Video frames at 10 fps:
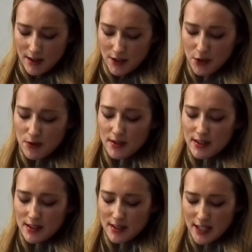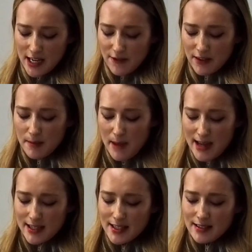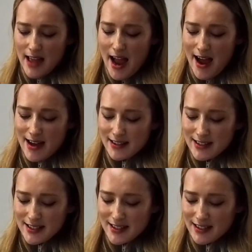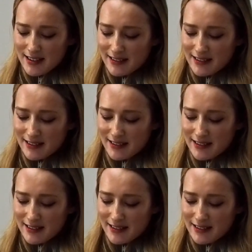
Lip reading: So saving the best to last